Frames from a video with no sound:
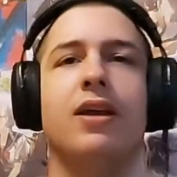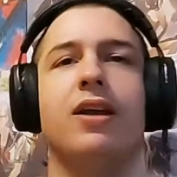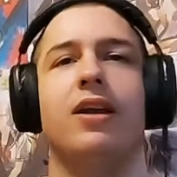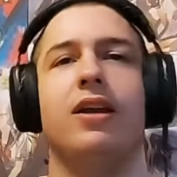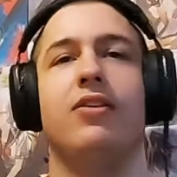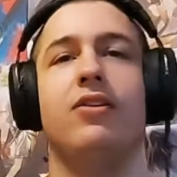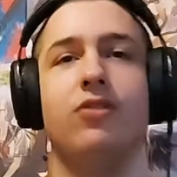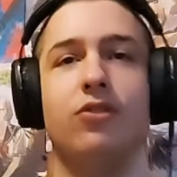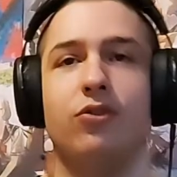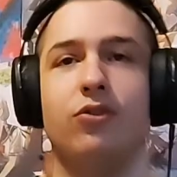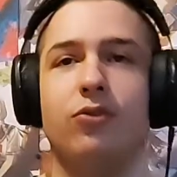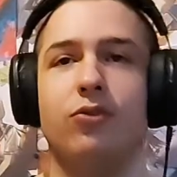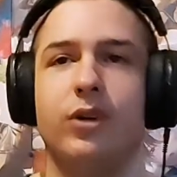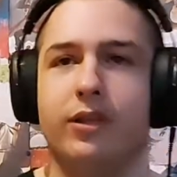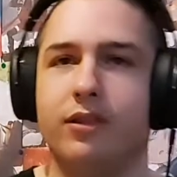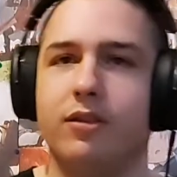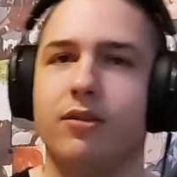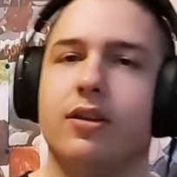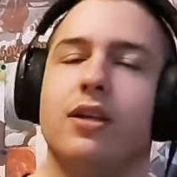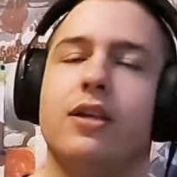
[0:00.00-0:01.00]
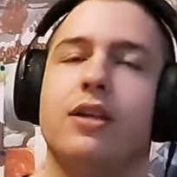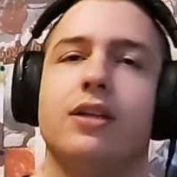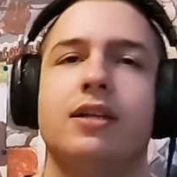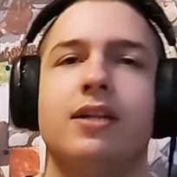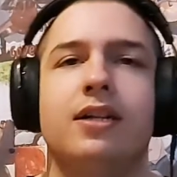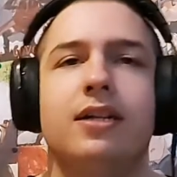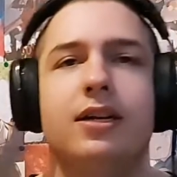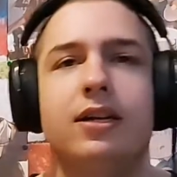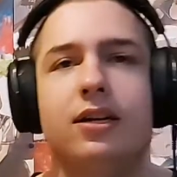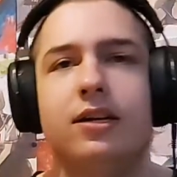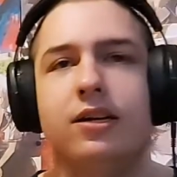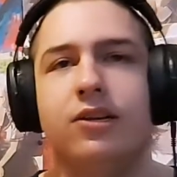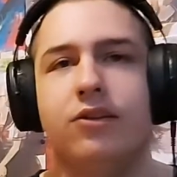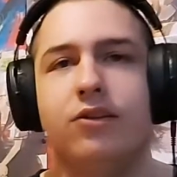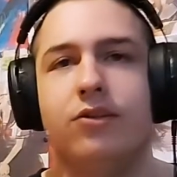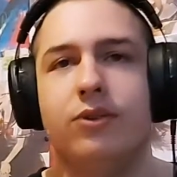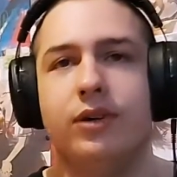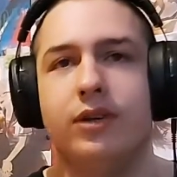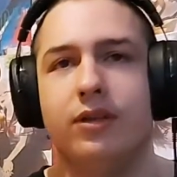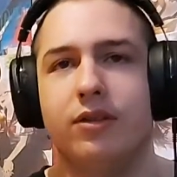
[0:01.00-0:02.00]
Let's do it. Let's
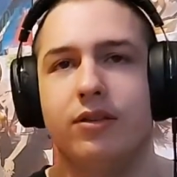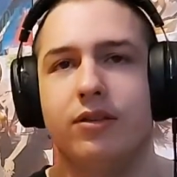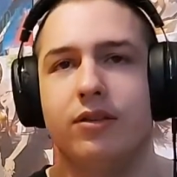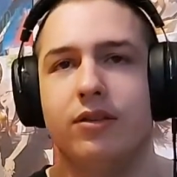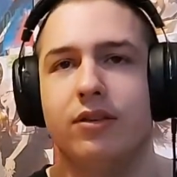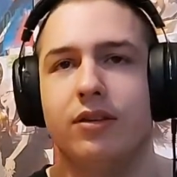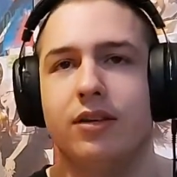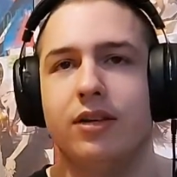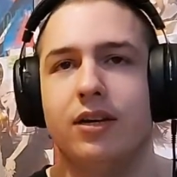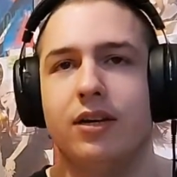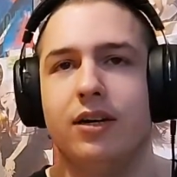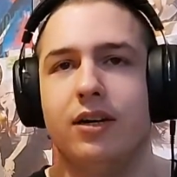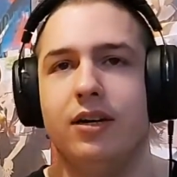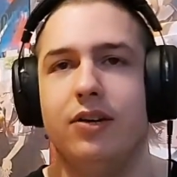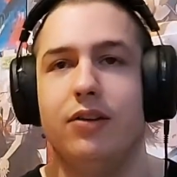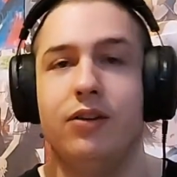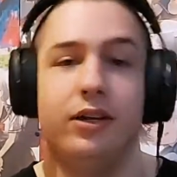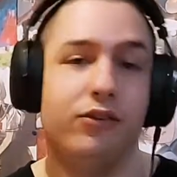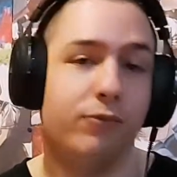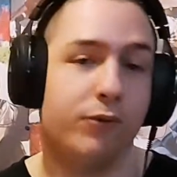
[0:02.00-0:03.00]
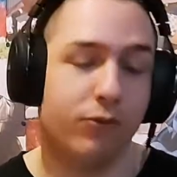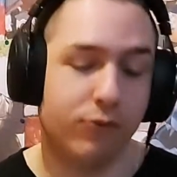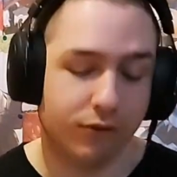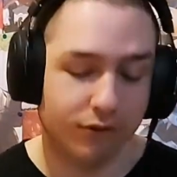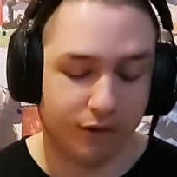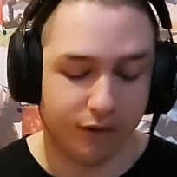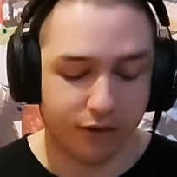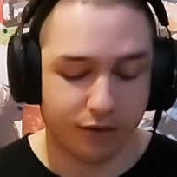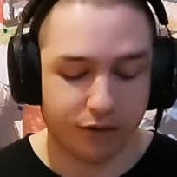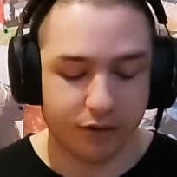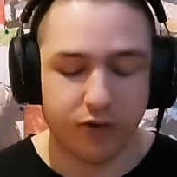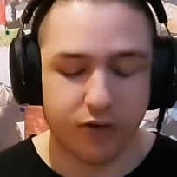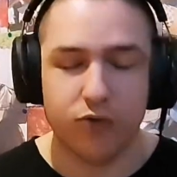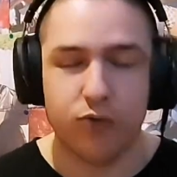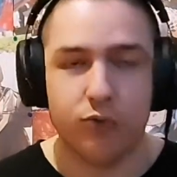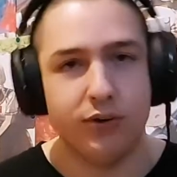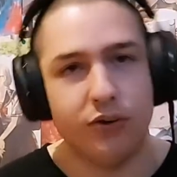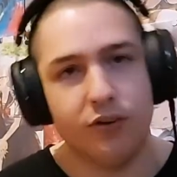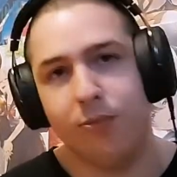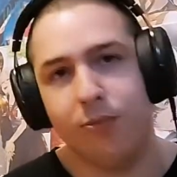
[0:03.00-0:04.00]
do it. Link to my Twitter, Discord,
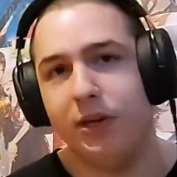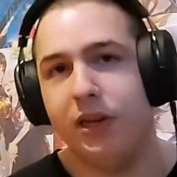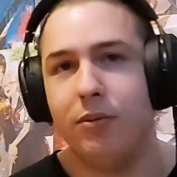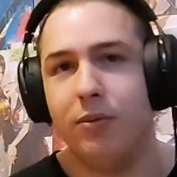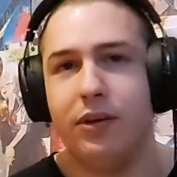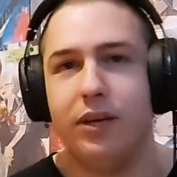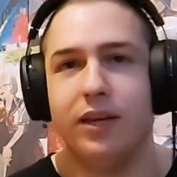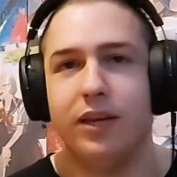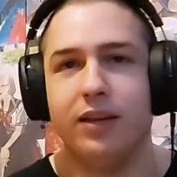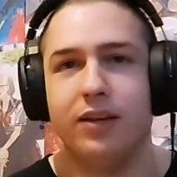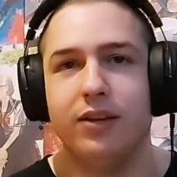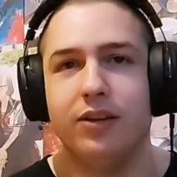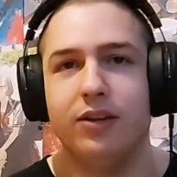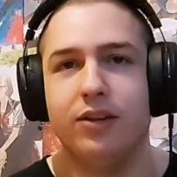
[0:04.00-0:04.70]
Twitch, Bilibili.